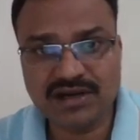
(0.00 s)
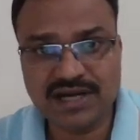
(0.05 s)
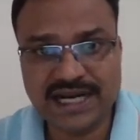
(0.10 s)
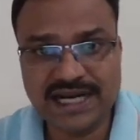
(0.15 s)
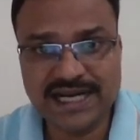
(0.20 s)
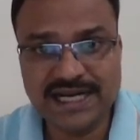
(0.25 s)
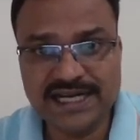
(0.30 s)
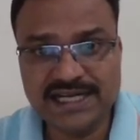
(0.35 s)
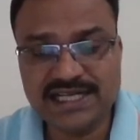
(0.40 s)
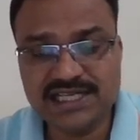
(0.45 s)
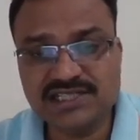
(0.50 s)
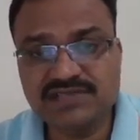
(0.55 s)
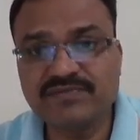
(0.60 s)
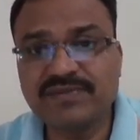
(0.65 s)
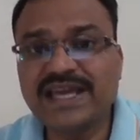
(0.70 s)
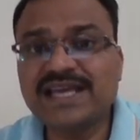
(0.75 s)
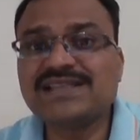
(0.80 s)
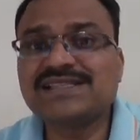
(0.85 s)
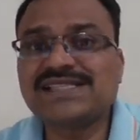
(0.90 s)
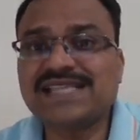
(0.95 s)
or creditors
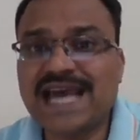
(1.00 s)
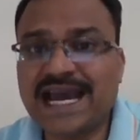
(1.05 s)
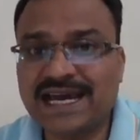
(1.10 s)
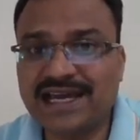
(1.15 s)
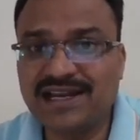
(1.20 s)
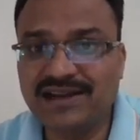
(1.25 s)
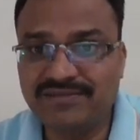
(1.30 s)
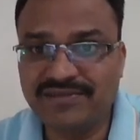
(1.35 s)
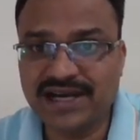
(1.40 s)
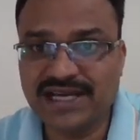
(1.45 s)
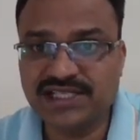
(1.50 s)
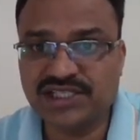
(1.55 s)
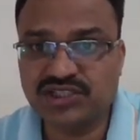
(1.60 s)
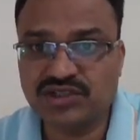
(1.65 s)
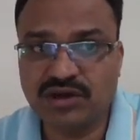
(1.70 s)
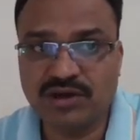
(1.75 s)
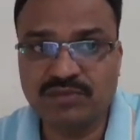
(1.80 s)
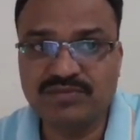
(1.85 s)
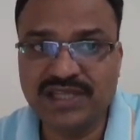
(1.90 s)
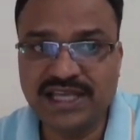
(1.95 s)
make
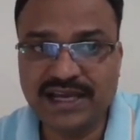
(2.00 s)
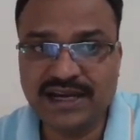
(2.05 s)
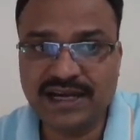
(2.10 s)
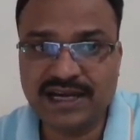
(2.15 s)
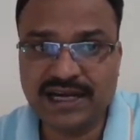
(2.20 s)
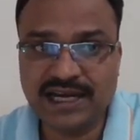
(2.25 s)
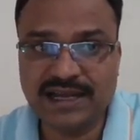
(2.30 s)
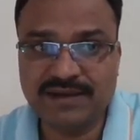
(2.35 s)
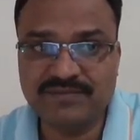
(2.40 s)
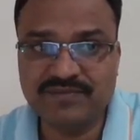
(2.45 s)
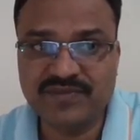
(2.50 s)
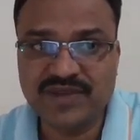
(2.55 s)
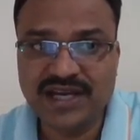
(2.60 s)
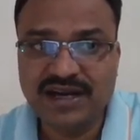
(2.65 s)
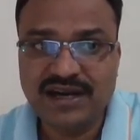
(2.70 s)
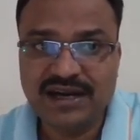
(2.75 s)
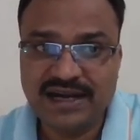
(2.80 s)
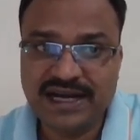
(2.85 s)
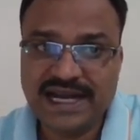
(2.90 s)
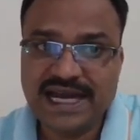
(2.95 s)
sacrifice of their claim
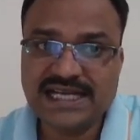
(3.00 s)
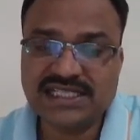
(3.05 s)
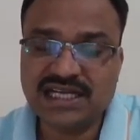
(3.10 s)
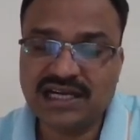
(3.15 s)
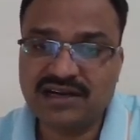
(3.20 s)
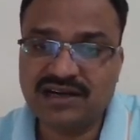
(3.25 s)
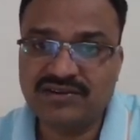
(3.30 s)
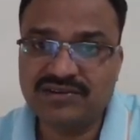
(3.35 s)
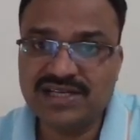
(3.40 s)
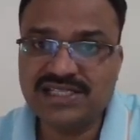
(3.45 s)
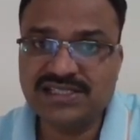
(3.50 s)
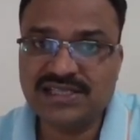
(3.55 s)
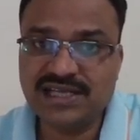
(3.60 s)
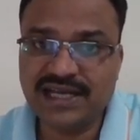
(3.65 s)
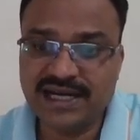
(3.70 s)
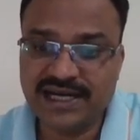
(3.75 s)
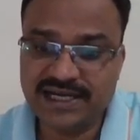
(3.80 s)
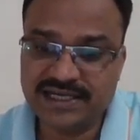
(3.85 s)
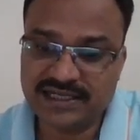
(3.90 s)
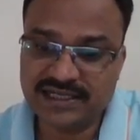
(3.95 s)
dash account is
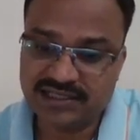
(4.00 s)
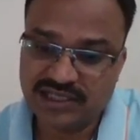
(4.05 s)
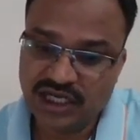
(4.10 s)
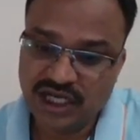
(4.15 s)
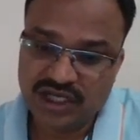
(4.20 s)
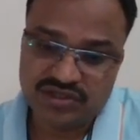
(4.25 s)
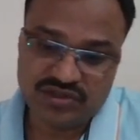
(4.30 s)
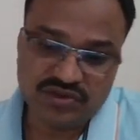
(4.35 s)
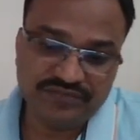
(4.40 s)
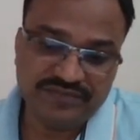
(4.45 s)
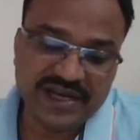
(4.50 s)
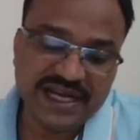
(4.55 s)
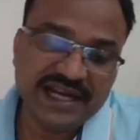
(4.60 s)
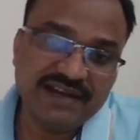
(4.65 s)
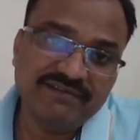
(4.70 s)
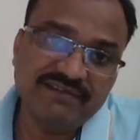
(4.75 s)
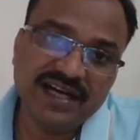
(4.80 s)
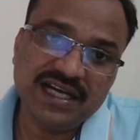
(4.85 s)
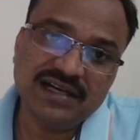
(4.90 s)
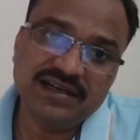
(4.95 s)
credited so
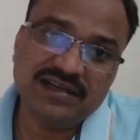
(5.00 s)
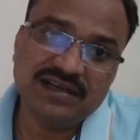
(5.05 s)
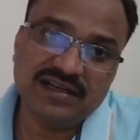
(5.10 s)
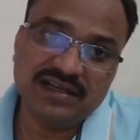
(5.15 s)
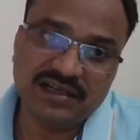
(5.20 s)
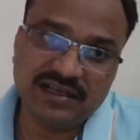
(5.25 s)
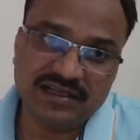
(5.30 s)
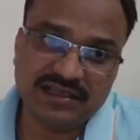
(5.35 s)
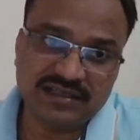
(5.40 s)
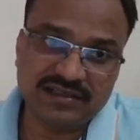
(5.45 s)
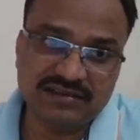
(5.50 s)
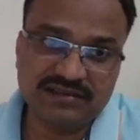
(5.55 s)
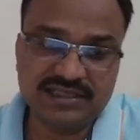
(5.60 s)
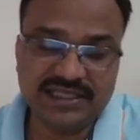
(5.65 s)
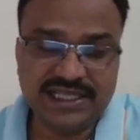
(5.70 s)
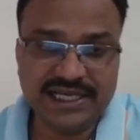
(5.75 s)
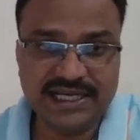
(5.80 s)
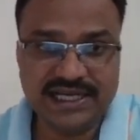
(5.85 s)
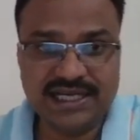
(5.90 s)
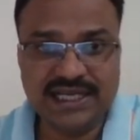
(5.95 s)
whenever uh,
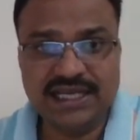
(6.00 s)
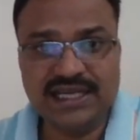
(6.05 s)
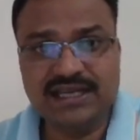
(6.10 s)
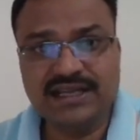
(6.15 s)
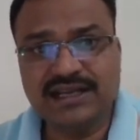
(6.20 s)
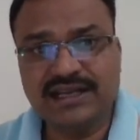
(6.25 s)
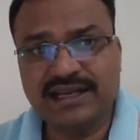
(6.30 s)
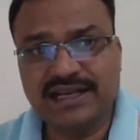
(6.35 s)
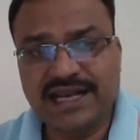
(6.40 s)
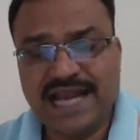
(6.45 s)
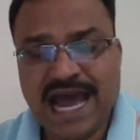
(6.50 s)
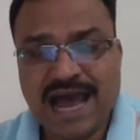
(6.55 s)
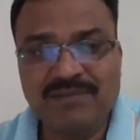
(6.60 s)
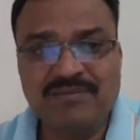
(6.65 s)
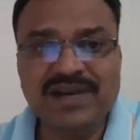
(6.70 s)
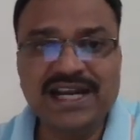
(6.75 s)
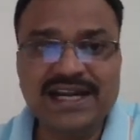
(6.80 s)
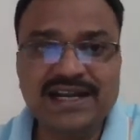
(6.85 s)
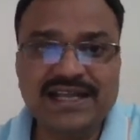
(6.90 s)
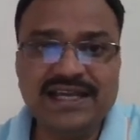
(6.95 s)
the
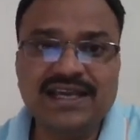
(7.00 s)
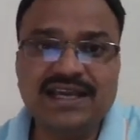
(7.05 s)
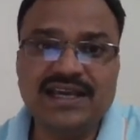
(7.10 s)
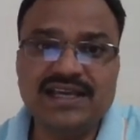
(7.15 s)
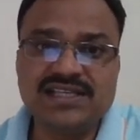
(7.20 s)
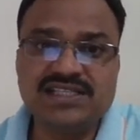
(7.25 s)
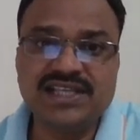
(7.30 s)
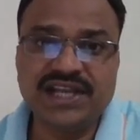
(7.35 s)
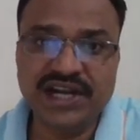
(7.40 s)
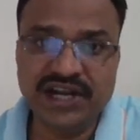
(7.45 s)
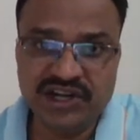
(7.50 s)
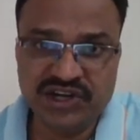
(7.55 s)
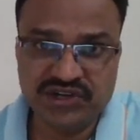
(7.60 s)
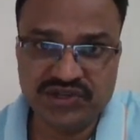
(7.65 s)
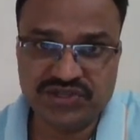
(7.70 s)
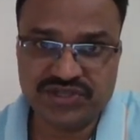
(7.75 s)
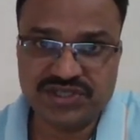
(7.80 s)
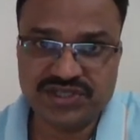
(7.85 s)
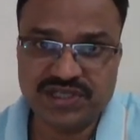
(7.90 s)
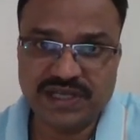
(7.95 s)
liability is
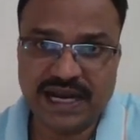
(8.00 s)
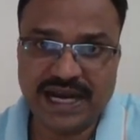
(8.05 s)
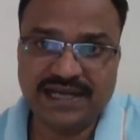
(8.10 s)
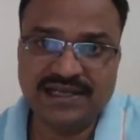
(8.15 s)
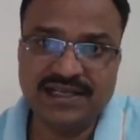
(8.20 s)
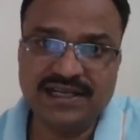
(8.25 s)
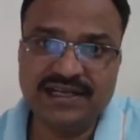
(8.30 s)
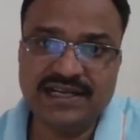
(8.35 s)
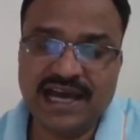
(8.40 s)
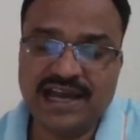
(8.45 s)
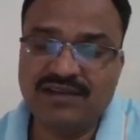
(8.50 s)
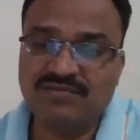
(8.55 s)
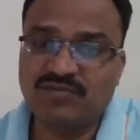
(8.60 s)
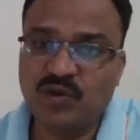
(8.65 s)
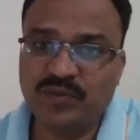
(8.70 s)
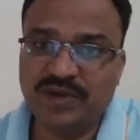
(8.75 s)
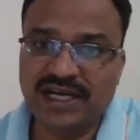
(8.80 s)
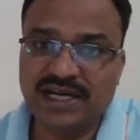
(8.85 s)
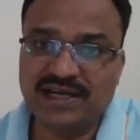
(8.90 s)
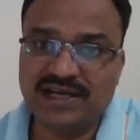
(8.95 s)
reduced at the time
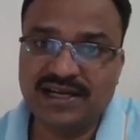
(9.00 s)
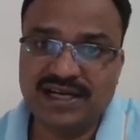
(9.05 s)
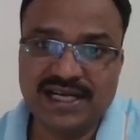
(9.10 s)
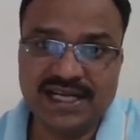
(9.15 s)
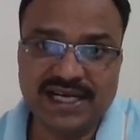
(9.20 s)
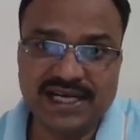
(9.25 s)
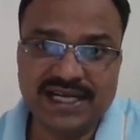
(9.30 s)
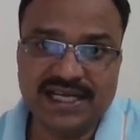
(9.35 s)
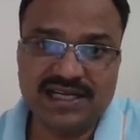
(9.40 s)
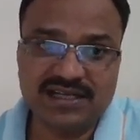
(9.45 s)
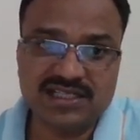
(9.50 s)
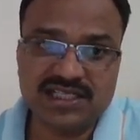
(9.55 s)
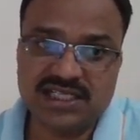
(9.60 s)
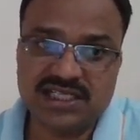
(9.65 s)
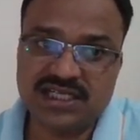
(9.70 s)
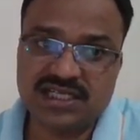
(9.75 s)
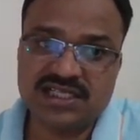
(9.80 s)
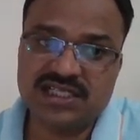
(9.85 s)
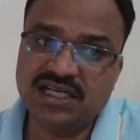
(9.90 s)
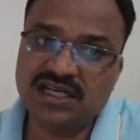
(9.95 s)
of internal
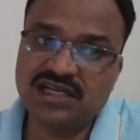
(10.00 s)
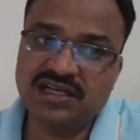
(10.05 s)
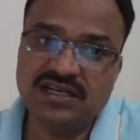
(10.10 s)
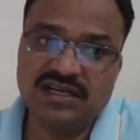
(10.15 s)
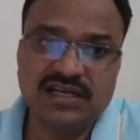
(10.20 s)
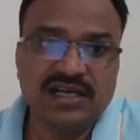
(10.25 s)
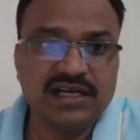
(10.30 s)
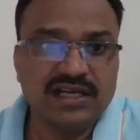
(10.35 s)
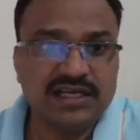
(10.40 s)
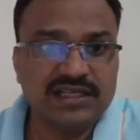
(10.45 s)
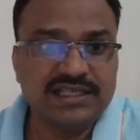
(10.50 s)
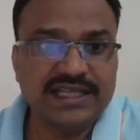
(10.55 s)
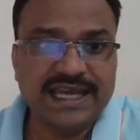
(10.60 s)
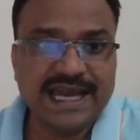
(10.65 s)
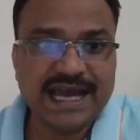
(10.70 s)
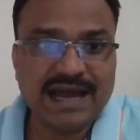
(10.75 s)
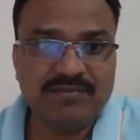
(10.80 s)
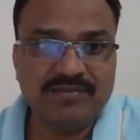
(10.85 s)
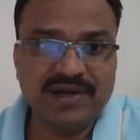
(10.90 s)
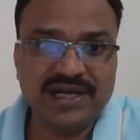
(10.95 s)
reconstruction the
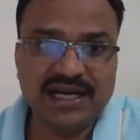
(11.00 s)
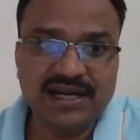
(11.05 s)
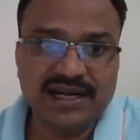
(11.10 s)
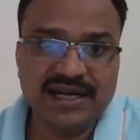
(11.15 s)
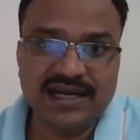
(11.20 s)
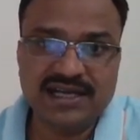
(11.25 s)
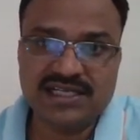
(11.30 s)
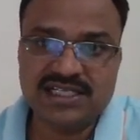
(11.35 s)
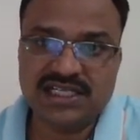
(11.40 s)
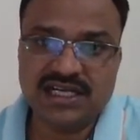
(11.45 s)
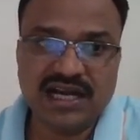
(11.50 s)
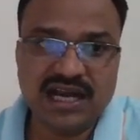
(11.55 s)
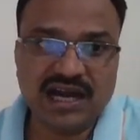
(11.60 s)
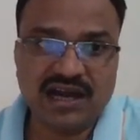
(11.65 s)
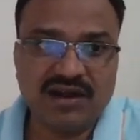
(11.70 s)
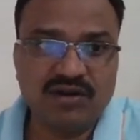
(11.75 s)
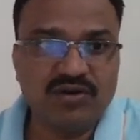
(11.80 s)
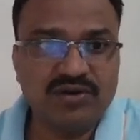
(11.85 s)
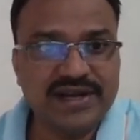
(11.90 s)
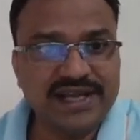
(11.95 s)
capital reduction
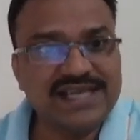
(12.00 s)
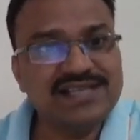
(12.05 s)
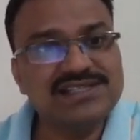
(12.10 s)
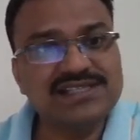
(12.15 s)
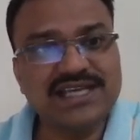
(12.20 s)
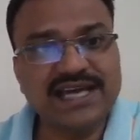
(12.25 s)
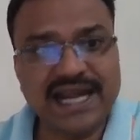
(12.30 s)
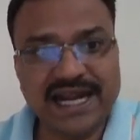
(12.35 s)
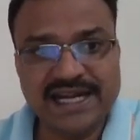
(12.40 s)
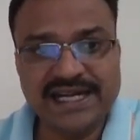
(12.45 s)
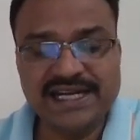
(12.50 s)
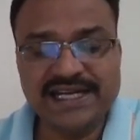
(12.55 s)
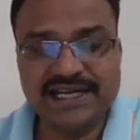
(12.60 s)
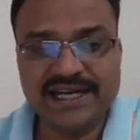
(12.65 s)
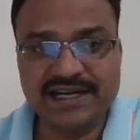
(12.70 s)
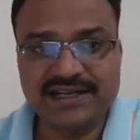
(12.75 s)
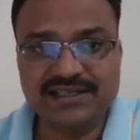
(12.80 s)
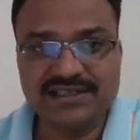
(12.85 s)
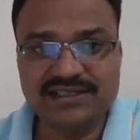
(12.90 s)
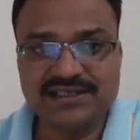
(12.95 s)
account is
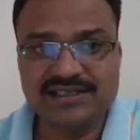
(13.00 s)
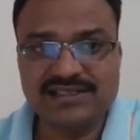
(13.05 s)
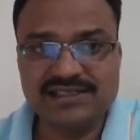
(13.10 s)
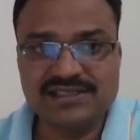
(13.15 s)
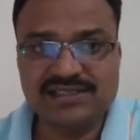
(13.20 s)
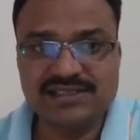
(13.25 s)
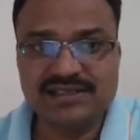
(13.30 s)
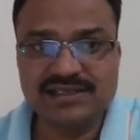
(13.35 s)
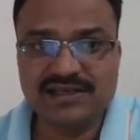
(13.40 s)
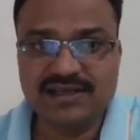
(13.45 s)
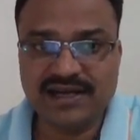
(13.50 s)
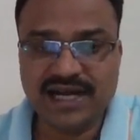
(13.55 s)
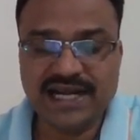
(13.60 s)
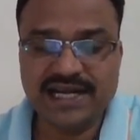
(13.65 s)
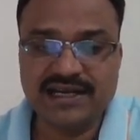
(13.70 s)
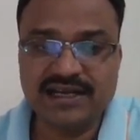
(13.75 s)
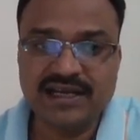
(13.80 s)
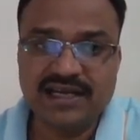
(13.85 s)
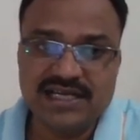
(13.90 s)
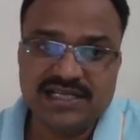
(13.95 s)
credited
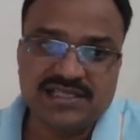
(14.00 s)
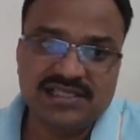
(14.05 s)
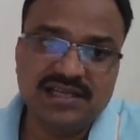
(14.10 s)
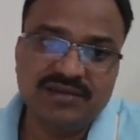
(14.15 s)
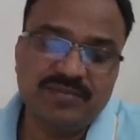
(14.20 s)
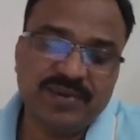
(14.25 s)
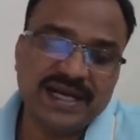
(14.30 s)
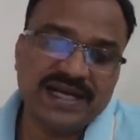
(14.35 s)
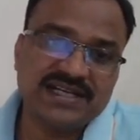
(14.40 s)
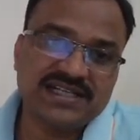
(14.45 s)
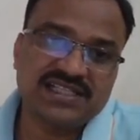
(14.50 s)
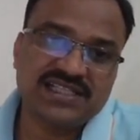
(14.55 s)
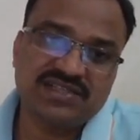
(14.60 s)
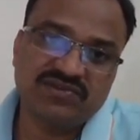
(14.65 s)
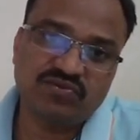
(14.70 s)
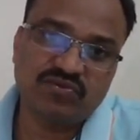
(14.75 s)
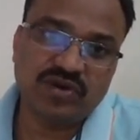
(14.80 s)
right see friends